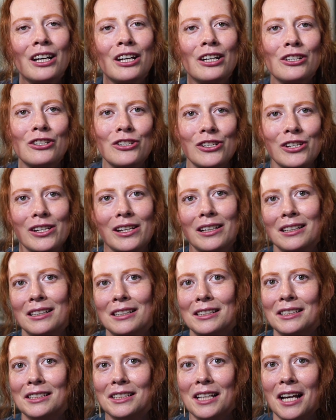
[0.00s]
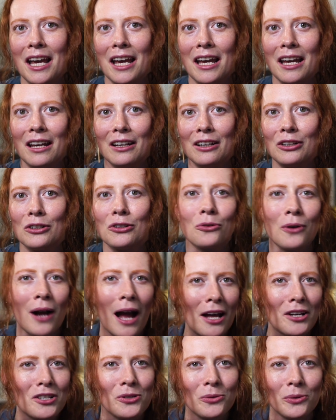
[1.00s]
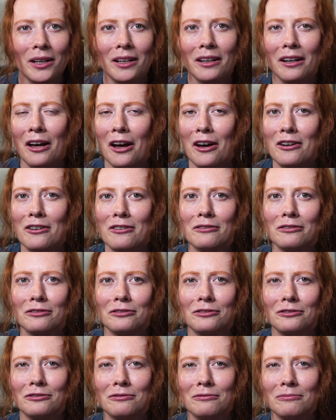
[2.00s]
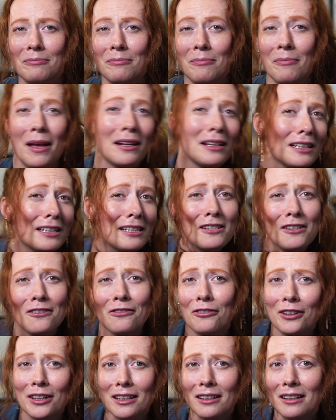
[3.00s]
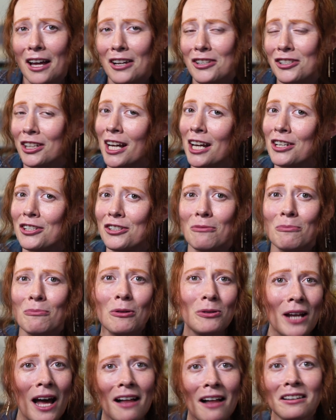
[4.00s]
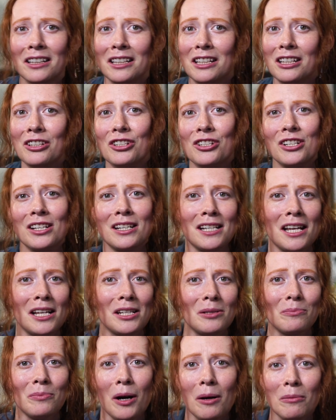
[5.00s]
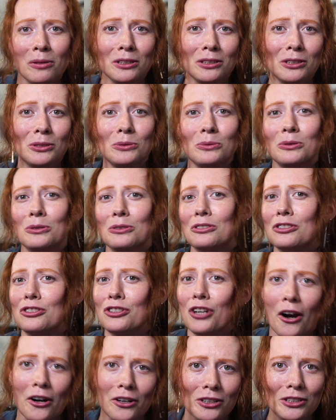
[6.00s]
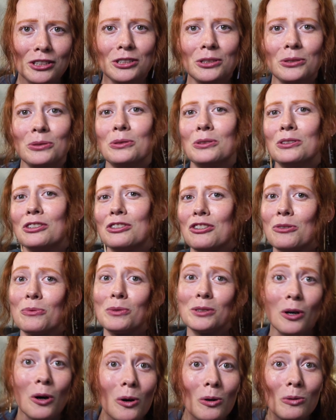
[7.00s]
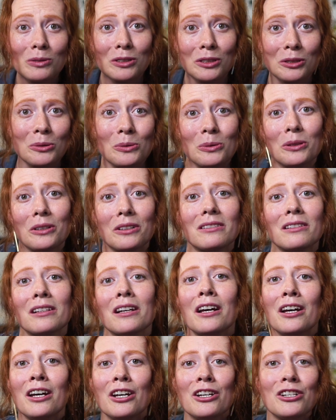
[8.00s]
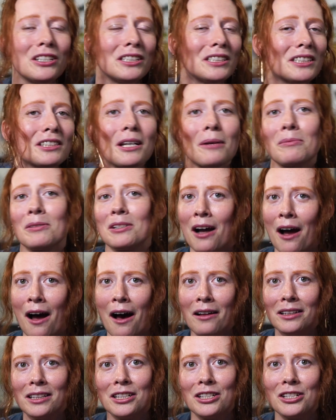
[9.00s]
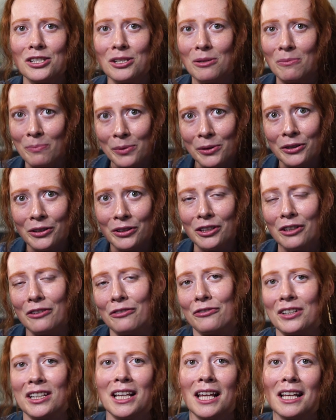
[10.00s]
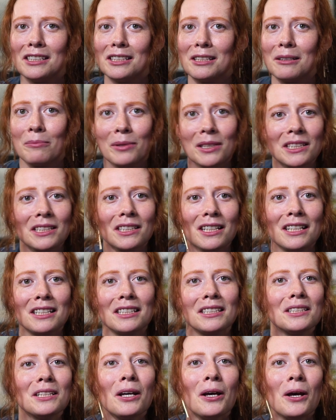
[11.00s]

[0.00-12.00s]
She is a graduate of many different education modalities. She attended public school, charter schools, she was homeschooled, she skipped college to build a freelancing business.